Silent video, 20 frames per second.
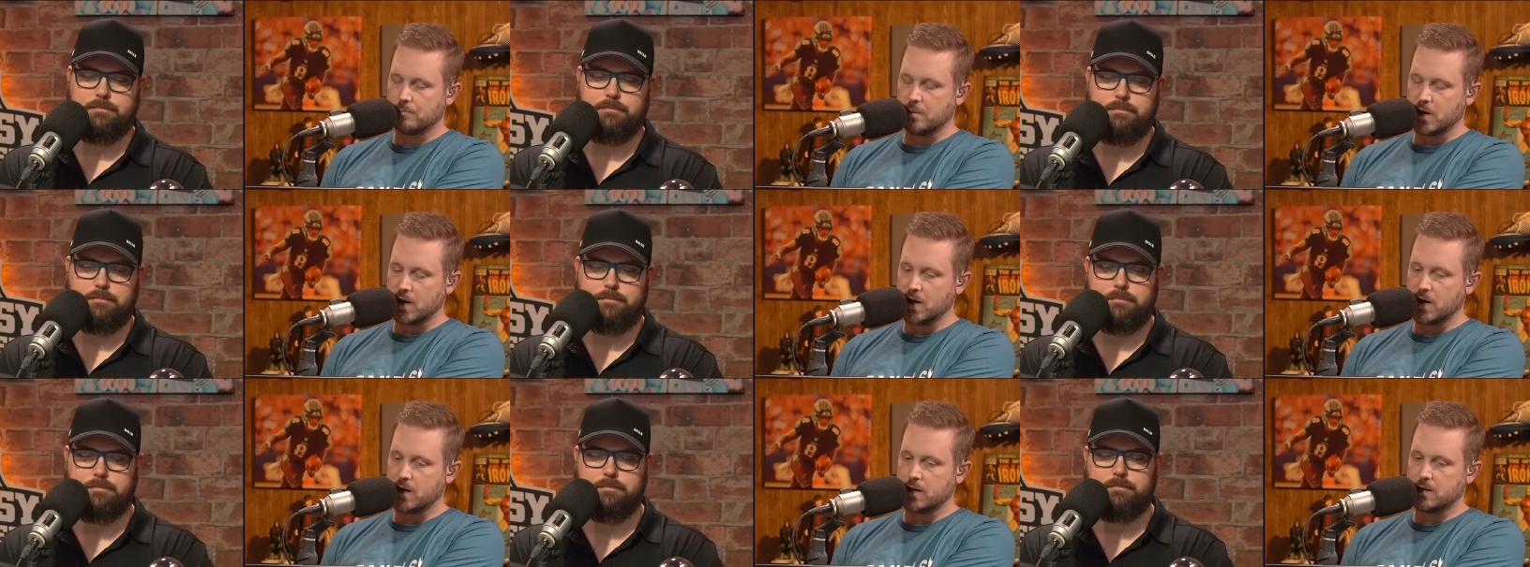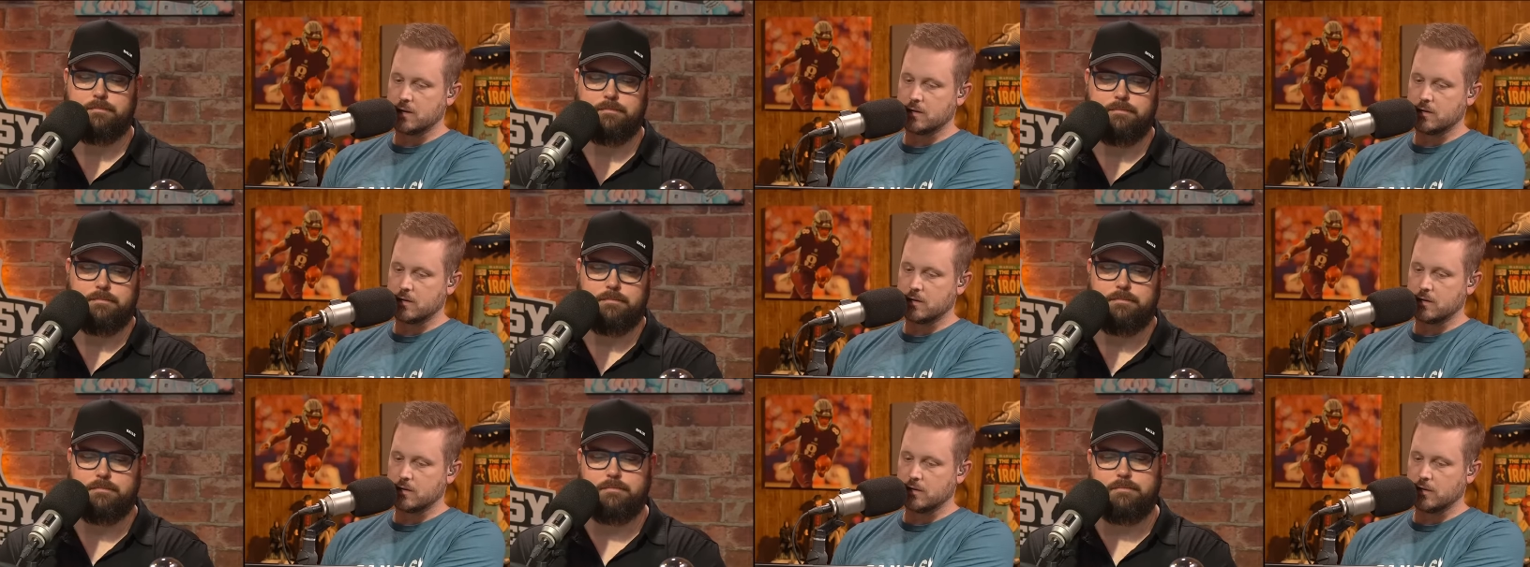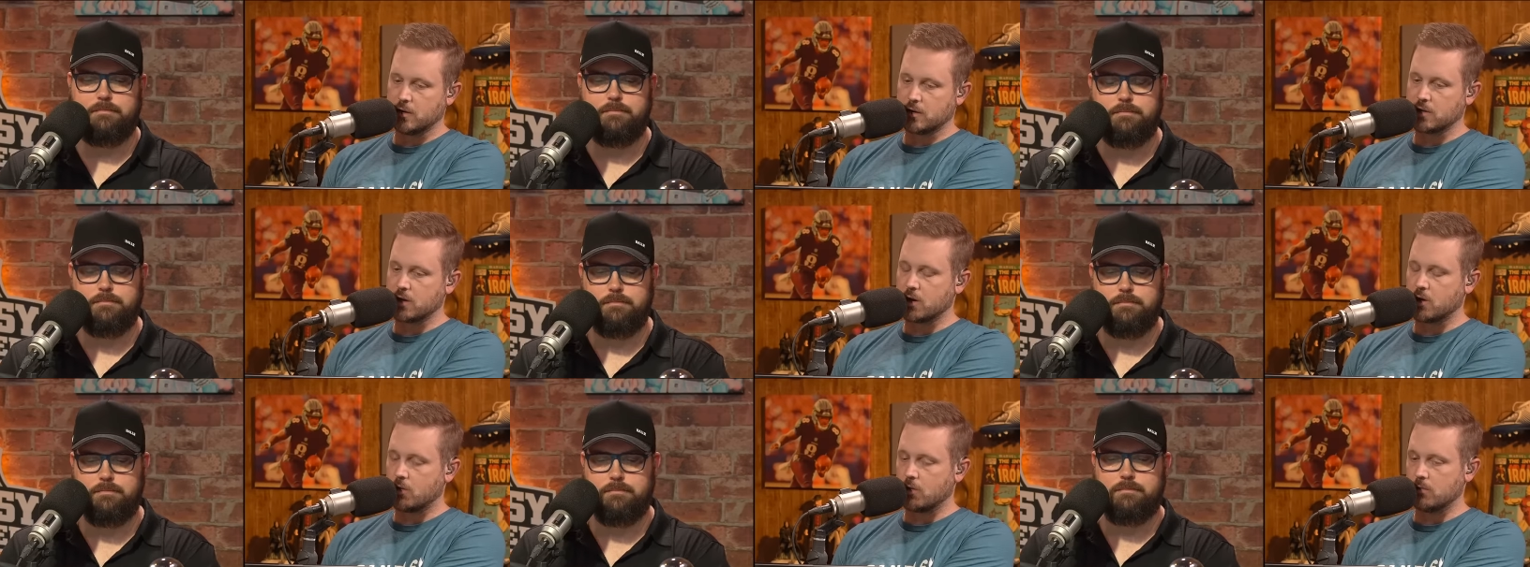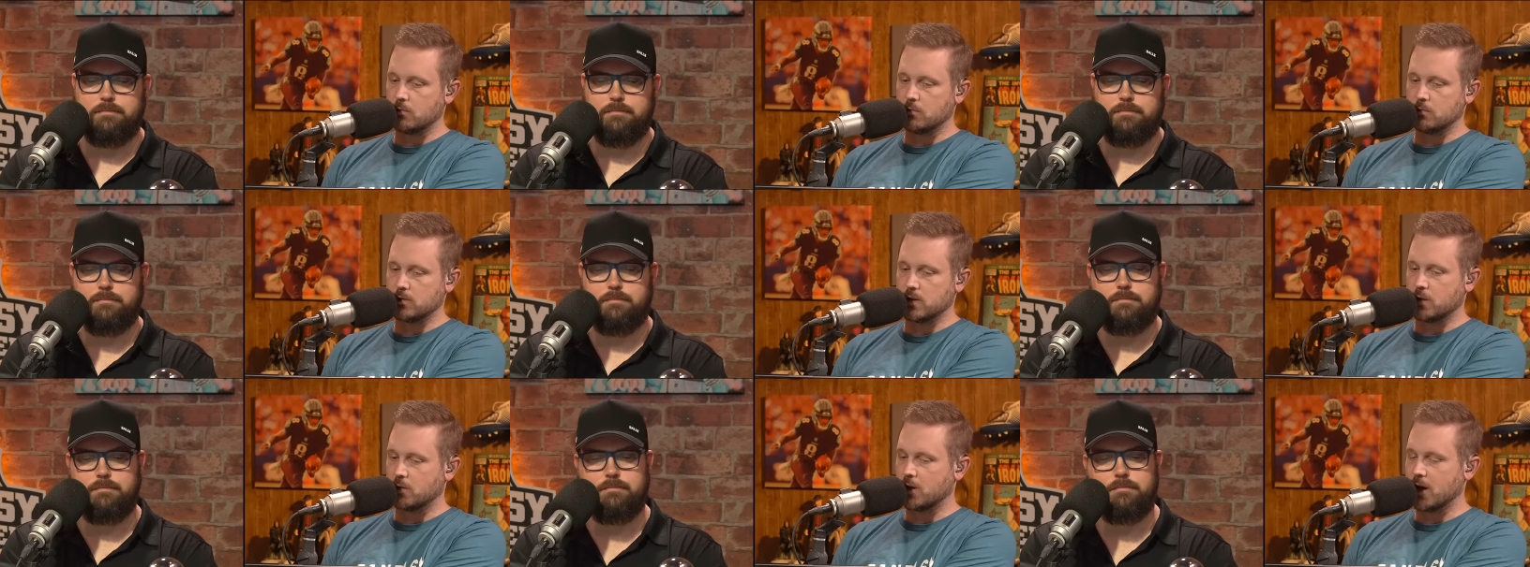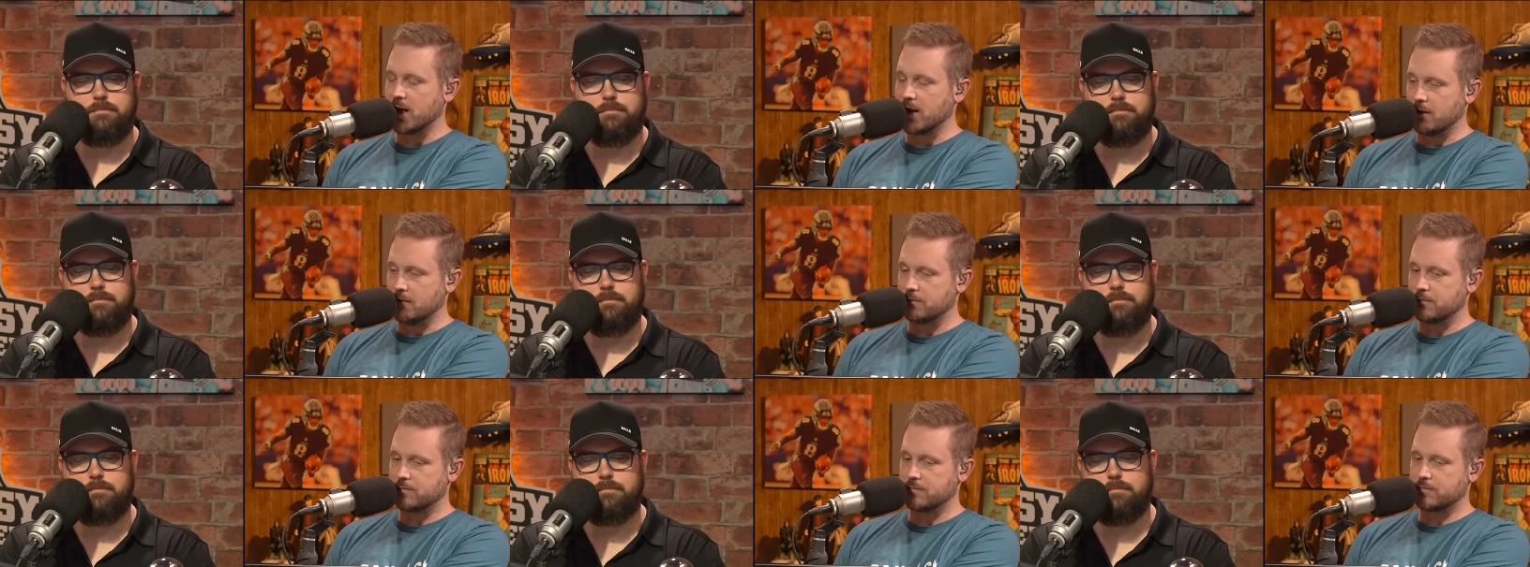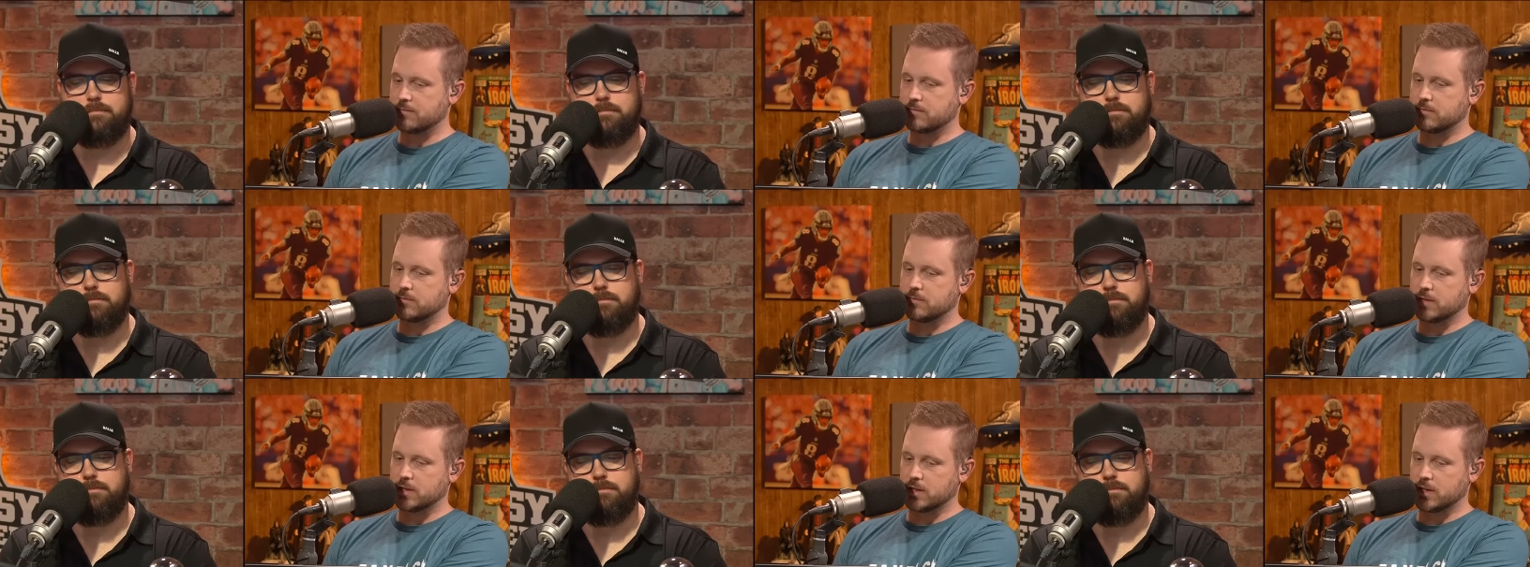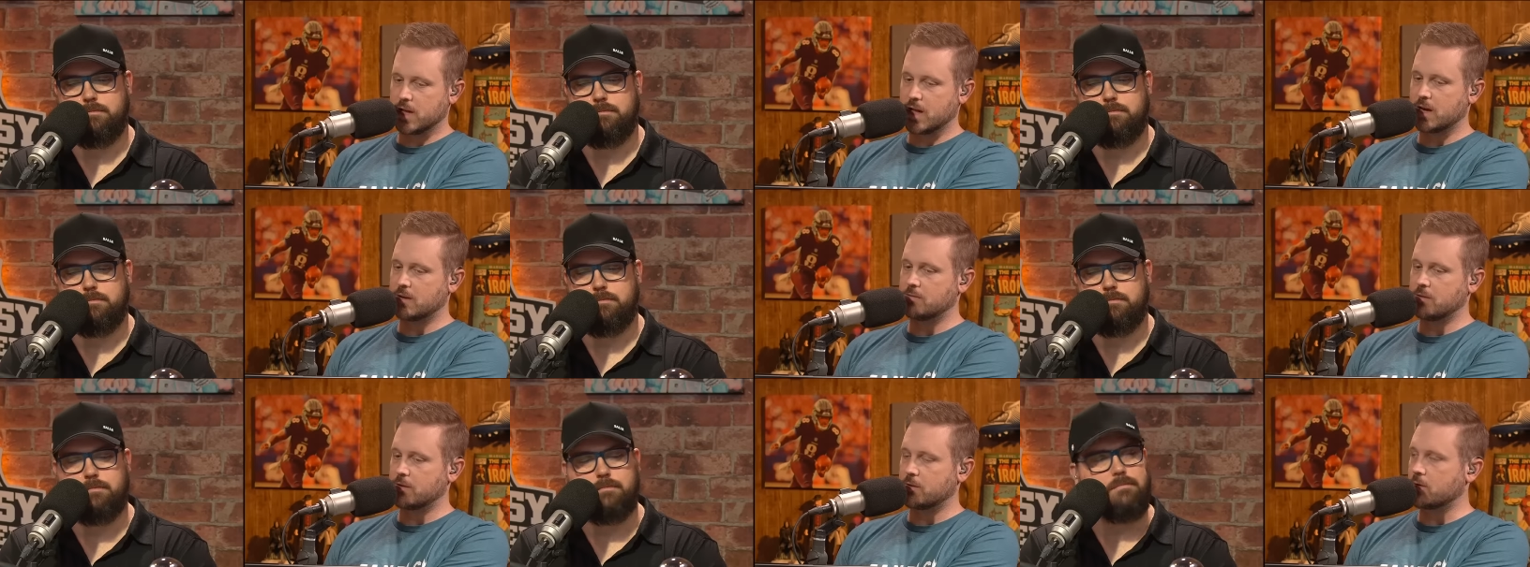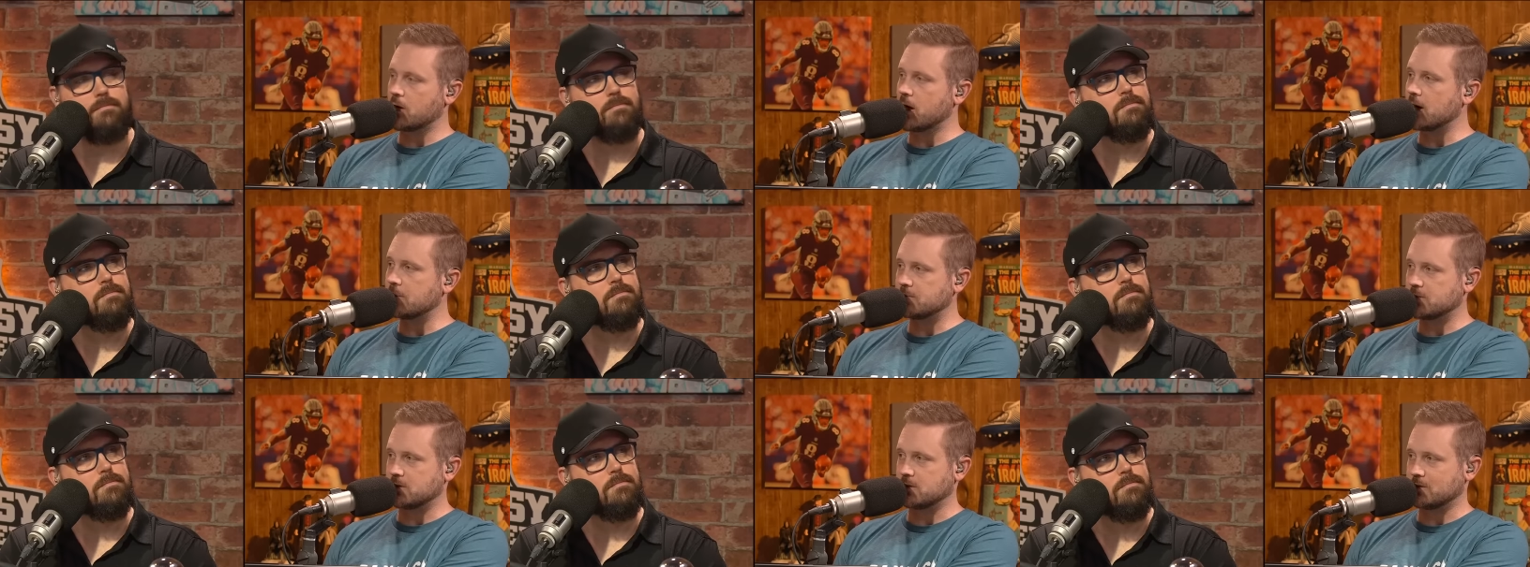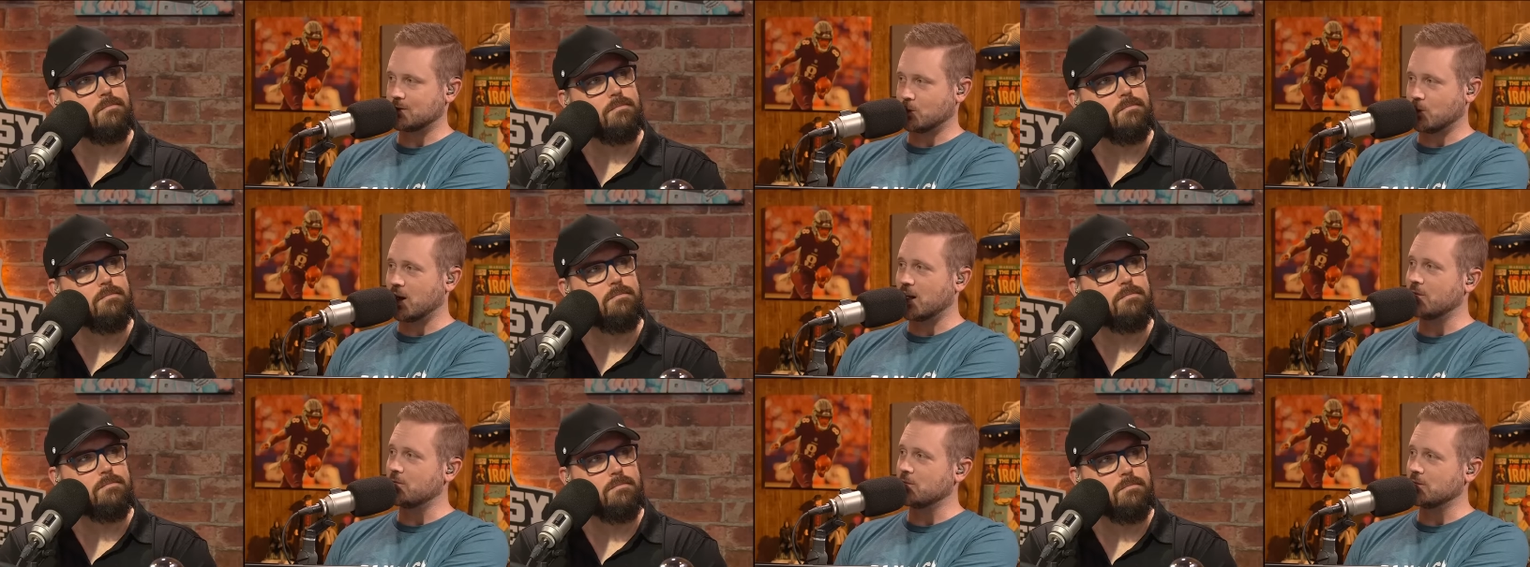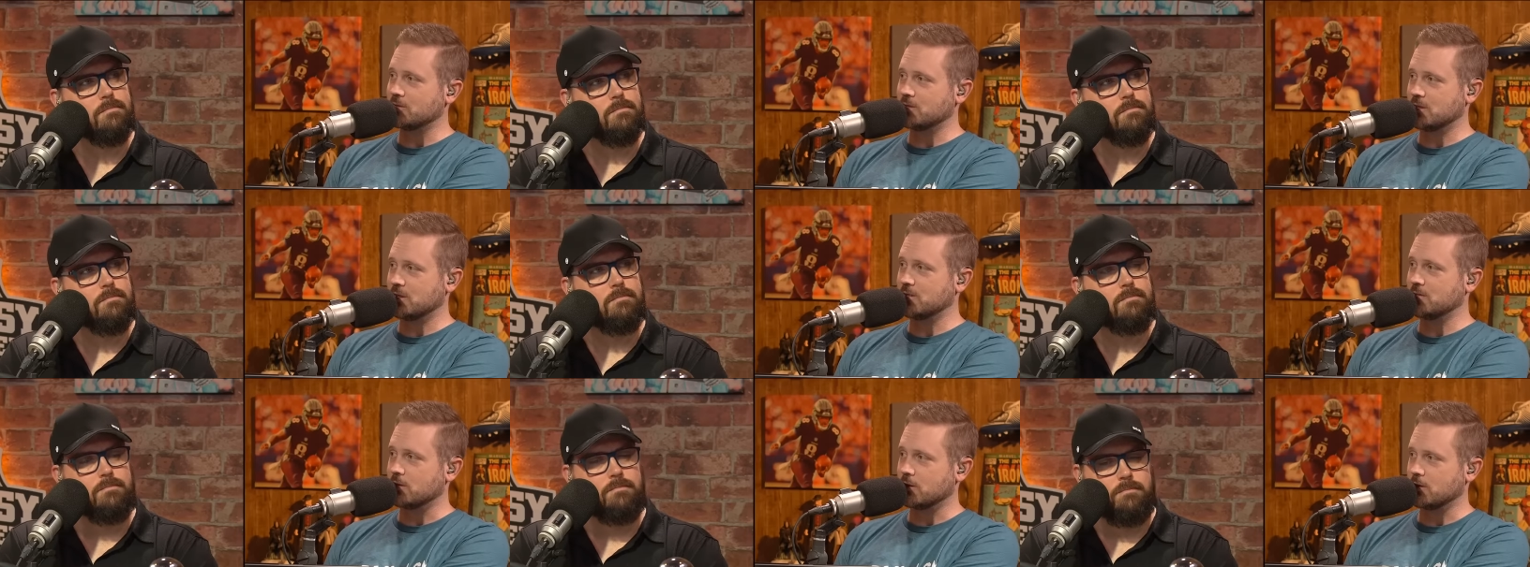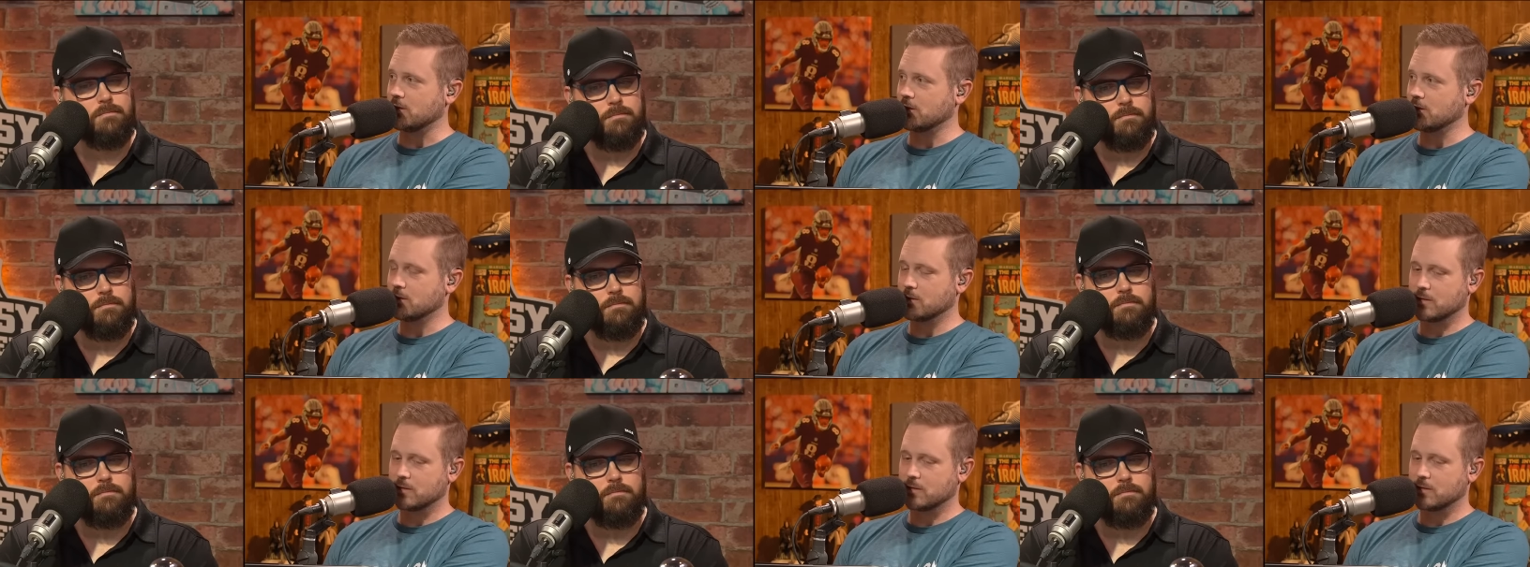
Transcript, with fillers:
Speaker 1: but look, they don't They don't have a lot of other options at wide receiver.